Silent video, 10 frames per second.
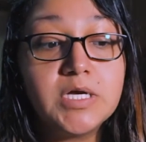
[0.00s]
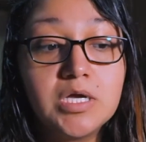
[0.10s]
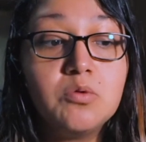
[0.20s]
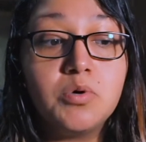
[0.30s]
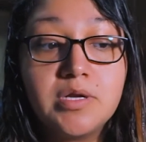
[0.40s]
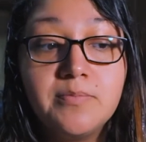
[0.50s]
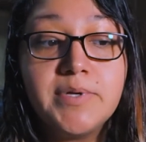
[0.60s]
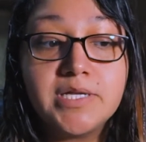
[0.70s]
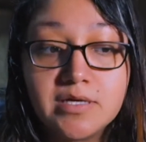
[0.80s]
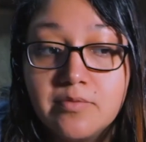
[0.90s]
it would have
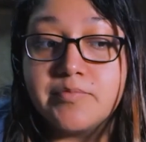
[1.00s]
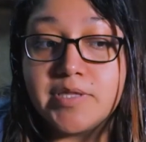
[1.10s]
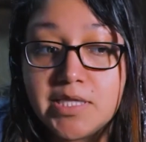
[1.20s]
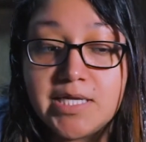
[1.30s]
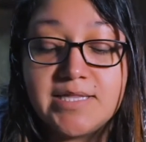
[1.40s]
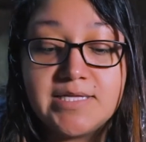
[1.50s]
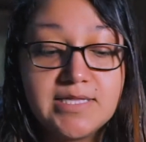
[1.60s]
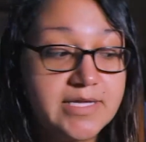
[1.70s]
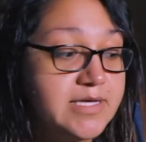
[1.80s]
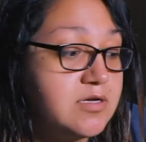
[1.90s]
been completely
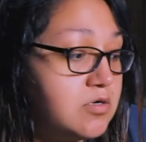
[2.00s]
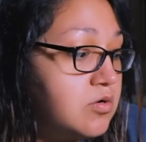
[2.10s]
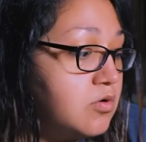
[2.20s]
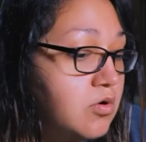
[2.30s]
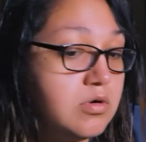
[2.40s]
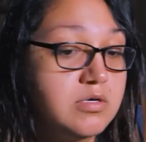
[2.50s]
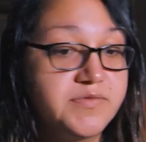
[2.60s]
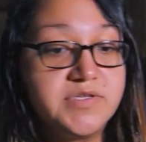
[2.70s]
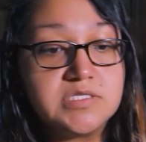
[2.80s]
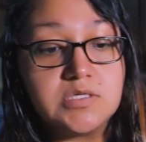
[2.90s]
like
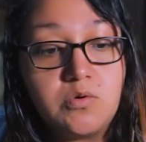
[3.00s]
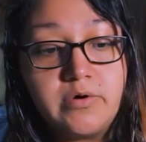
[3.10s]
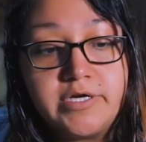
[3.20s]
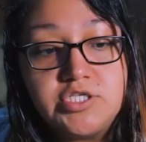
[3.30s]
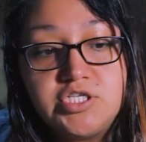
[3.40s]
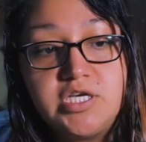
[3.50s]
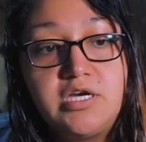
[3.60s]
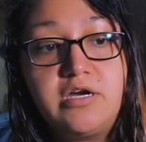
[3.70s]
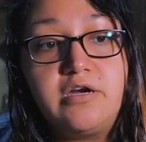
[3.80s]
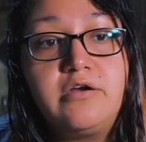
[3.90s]
this orange
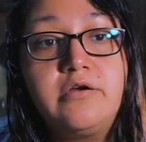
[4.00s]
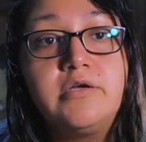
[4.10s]
here,